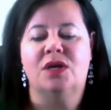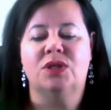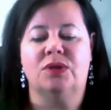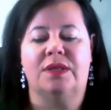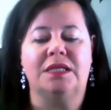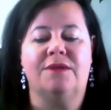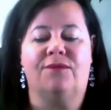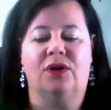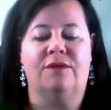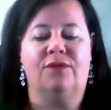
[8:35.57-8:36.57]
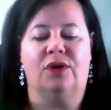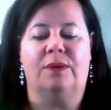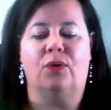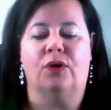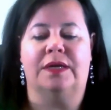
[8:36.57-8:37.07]
So that's very, very
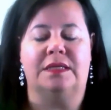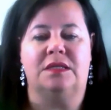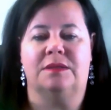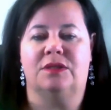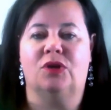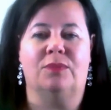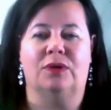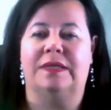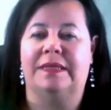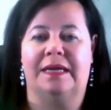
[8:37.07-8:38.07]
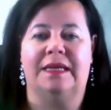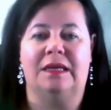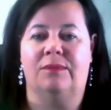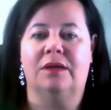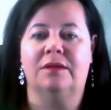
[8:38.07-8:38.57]
important, is to start building that
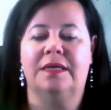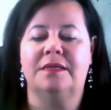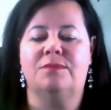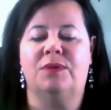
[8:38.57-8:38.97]
email list,